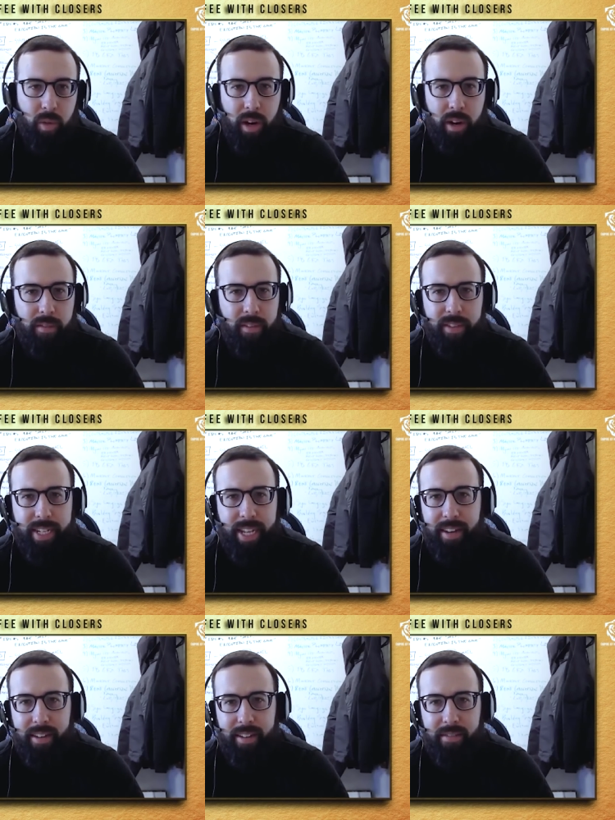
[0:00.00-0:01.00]
1 out of every
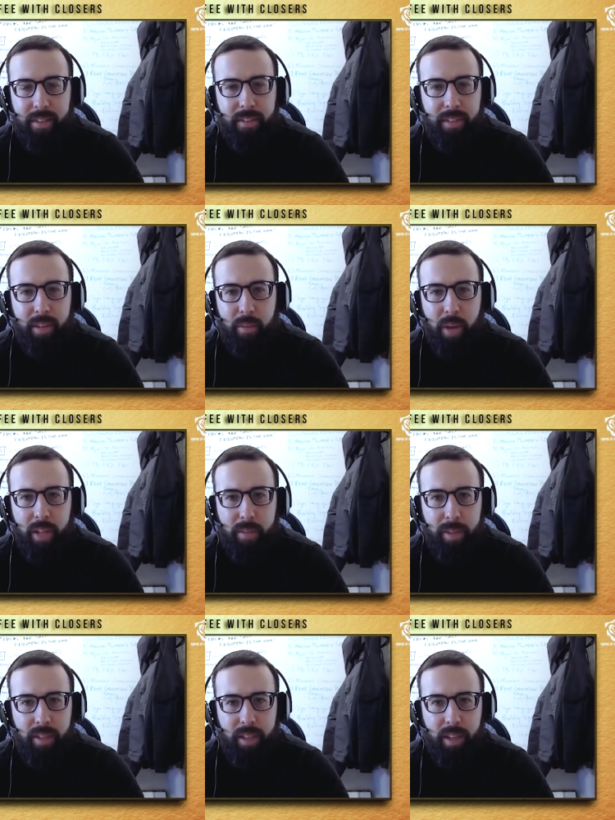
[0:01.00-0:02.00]
10 to 15
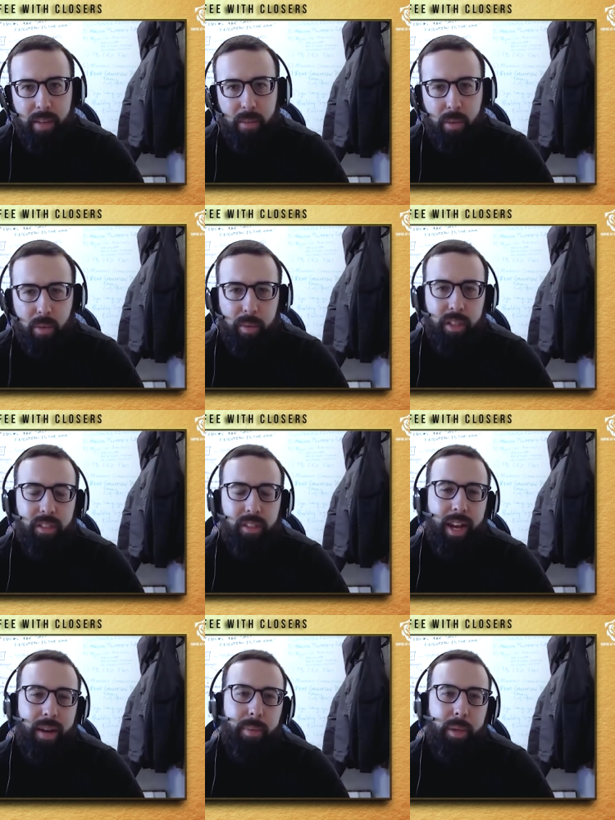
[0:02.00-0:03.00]
prospects that came through, because a
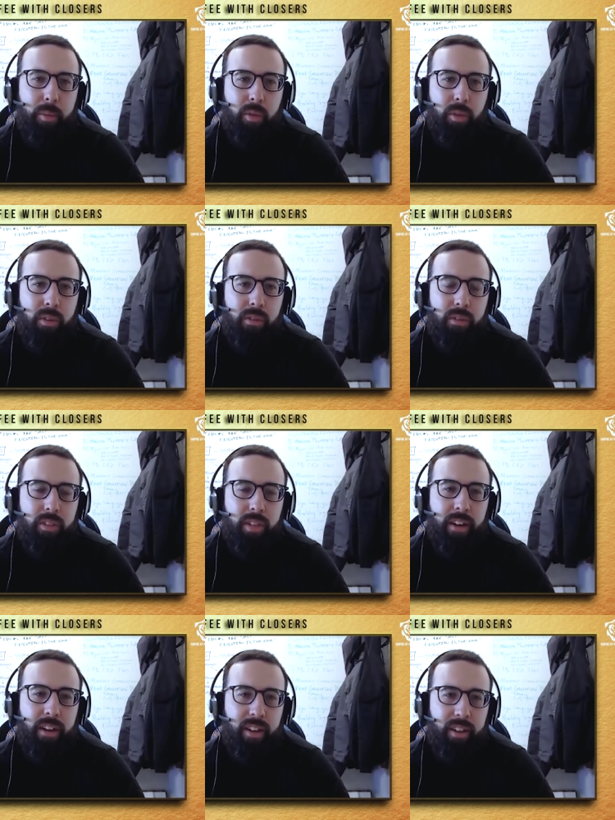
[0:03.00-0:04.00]
lot of people were
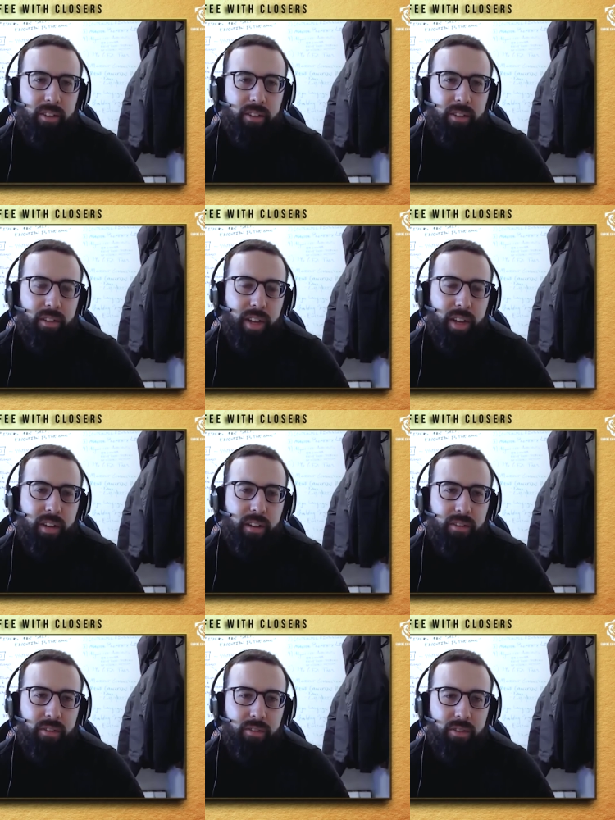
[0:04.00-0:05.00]
tire kickers and kind of
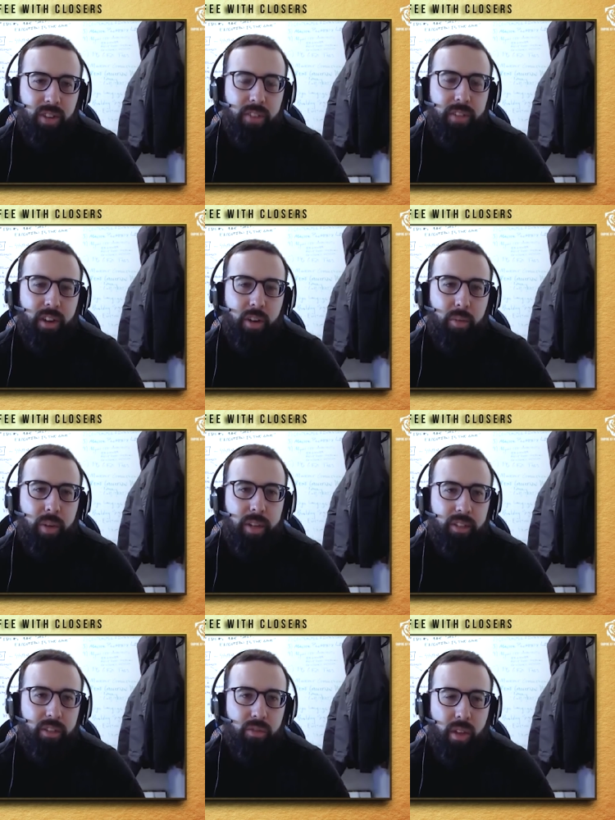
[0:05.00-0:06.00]
trying to figure out
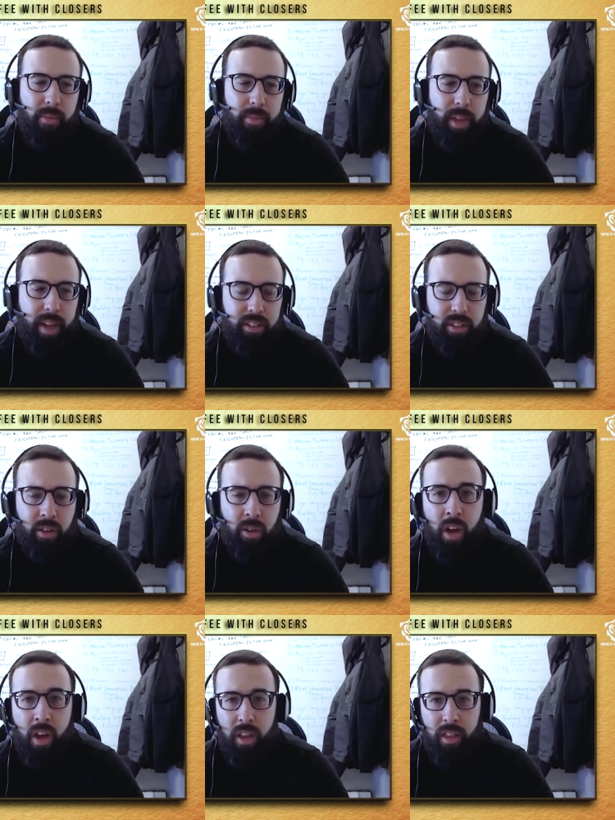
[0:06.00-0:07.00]
prices through Thumbtack. So
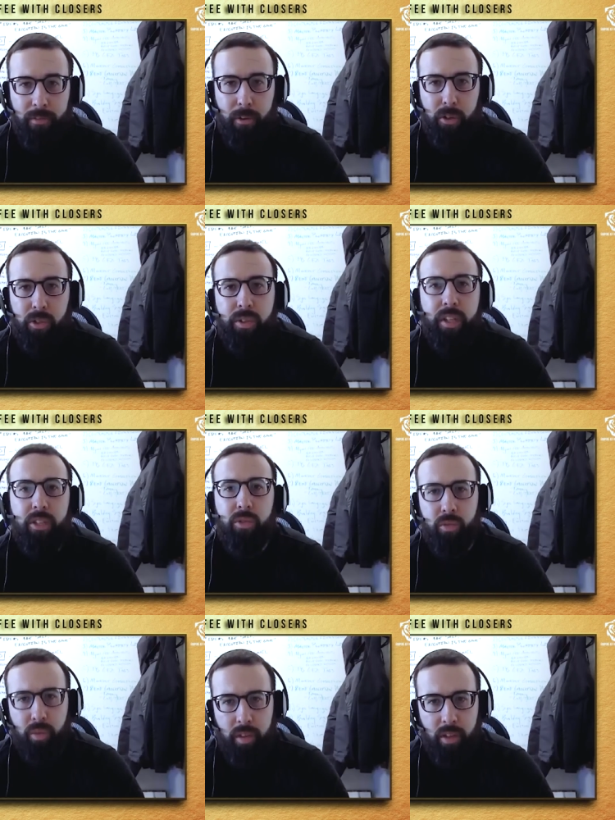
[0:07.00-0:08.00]
the first 2 years
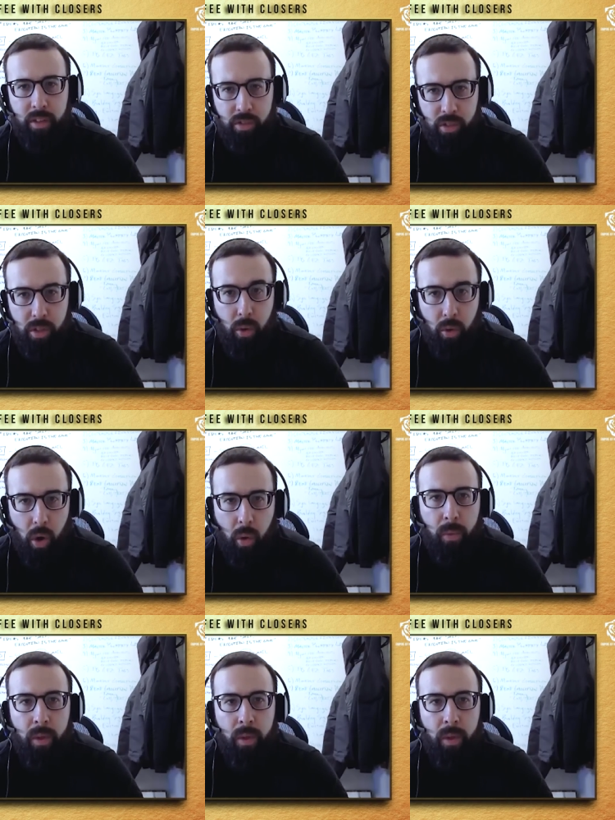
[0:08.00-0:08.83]
was really slow growth.